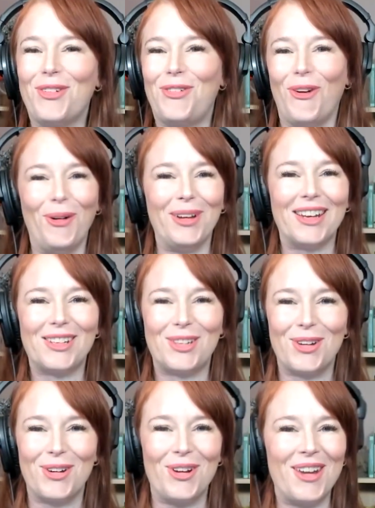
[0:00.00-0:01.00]
forward
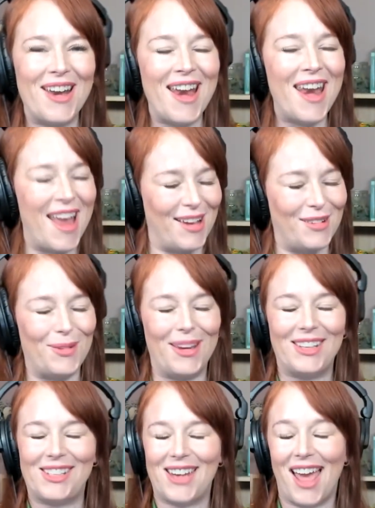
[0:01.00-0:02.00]
to next
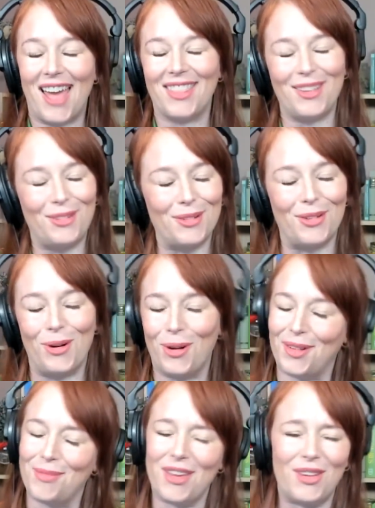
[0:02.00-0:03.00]
week's chat. This was
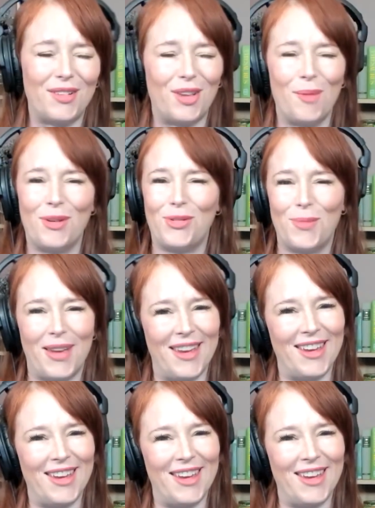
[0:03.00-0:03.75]
awesome. Thank you so much for being